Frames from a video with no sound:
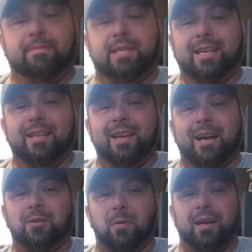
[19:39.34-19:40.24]
See you in the
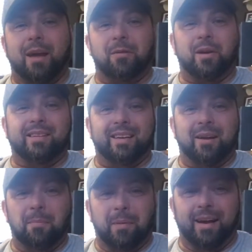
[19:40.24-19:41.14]
next one. Have a great
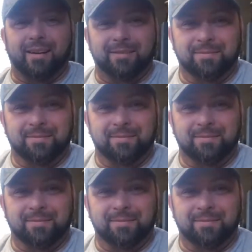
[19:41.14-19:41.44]
day. Bye.